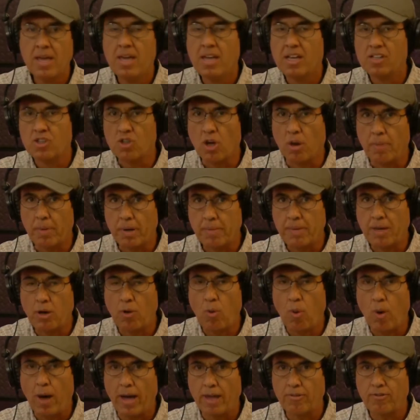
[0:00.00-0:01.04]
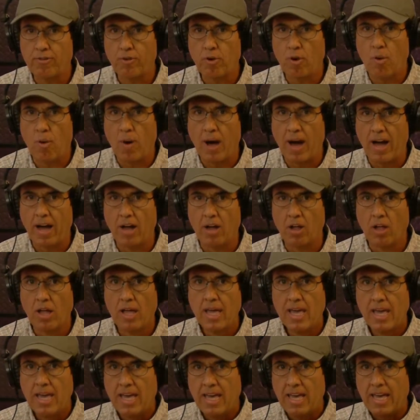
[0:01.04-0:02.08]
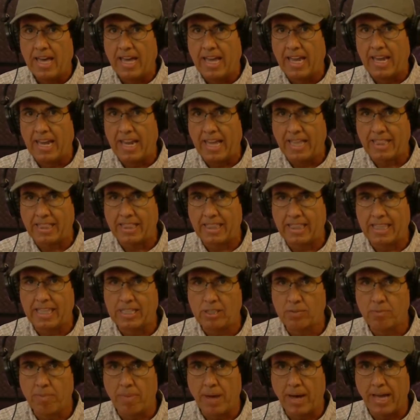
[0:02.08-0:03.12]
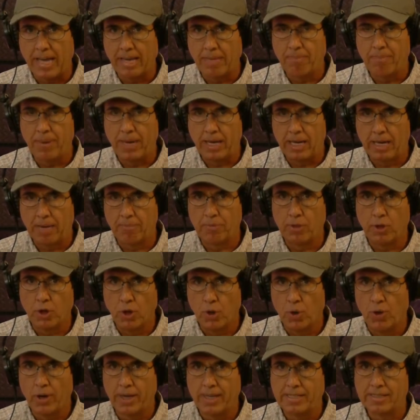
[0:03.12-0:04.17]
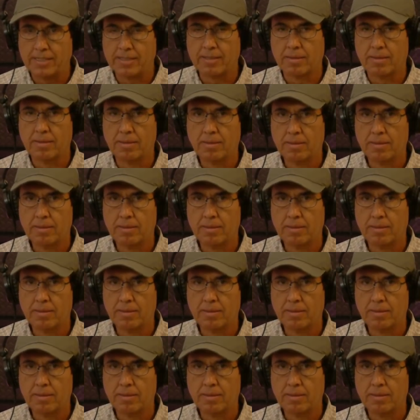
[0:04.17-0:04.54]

So I'm going to be quiet for a while and let this mic pick up the noise.